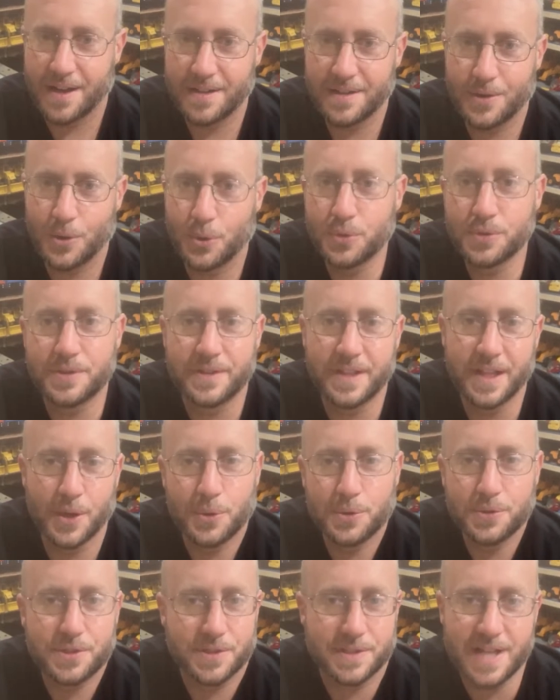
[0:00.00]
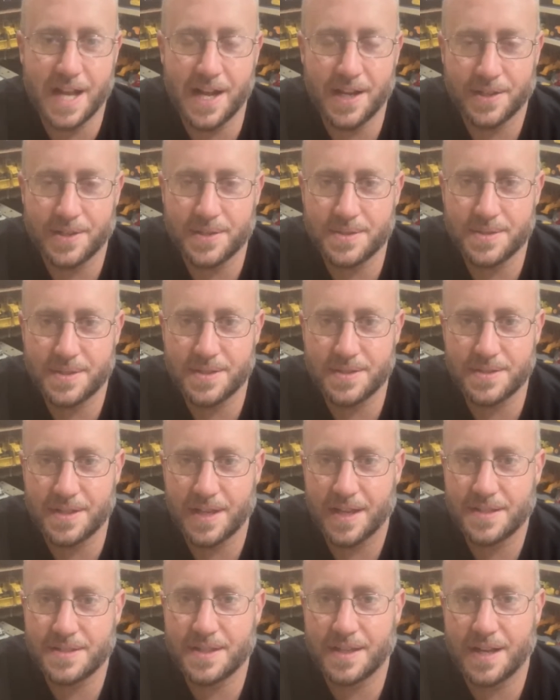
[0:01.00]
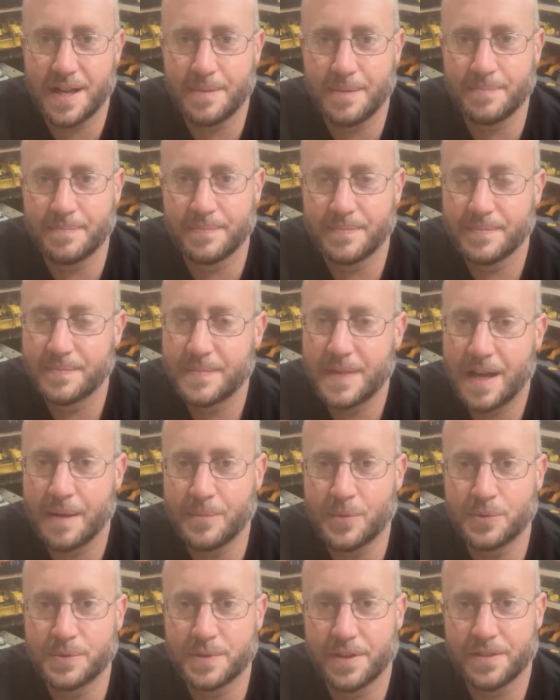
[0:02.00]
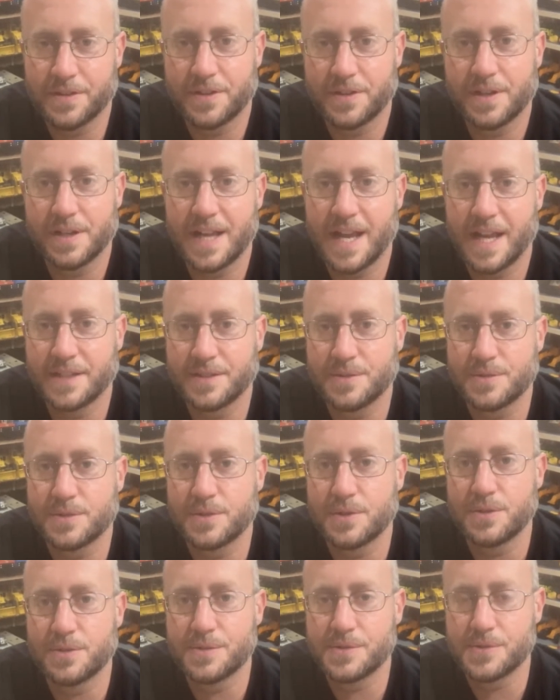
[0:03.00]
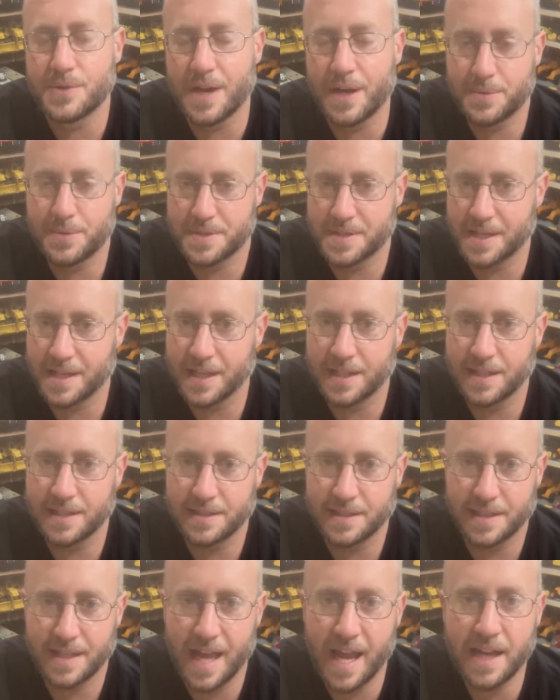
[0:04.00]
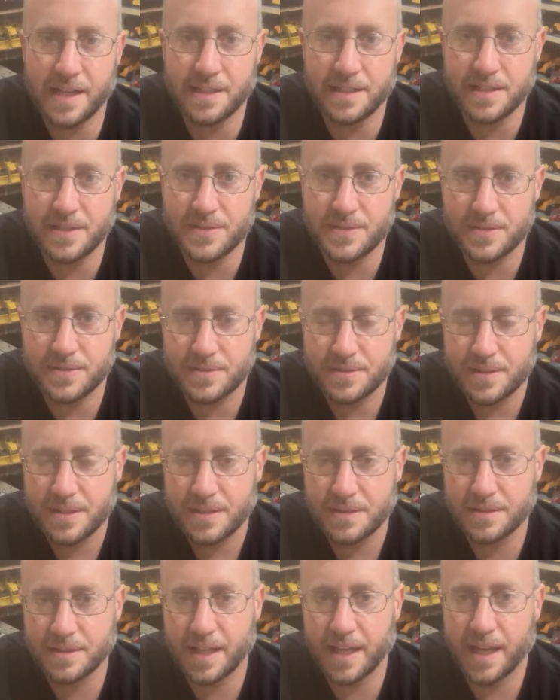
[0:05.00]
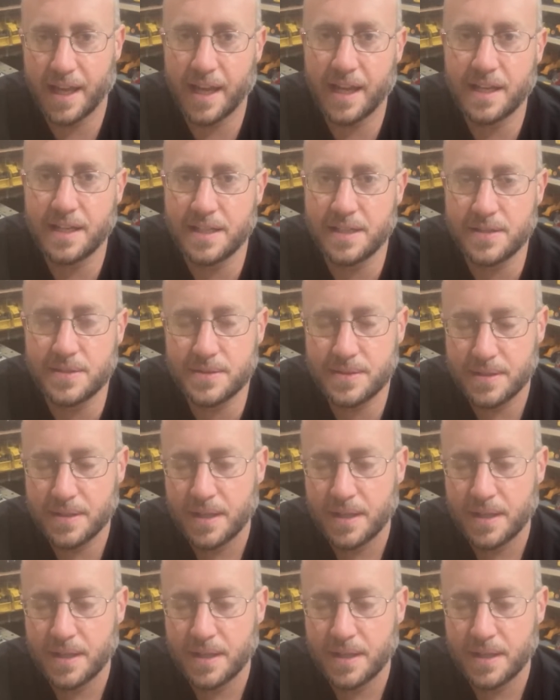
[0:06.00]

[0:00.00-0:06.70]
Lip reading: the older Tonkas, because like I said, I'm only 39 years old, so I was a kid in the 90s, late 80s.